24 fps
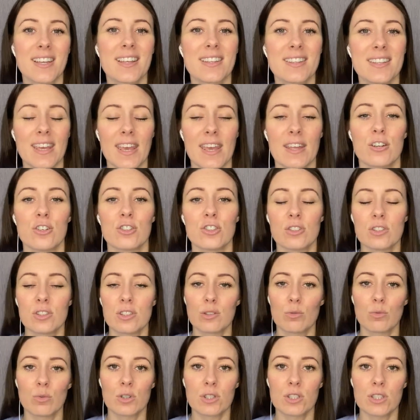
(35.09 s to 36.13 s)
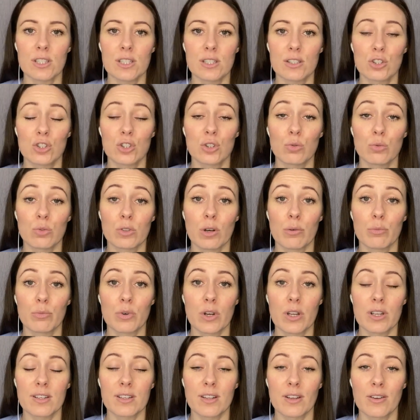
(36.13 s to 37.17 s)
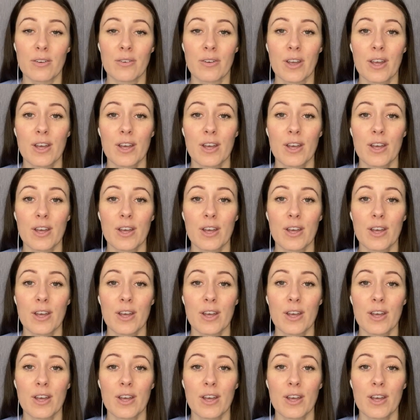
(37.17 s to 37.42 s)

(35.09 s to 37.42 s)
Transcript: the energies that we're seeing showing up right now.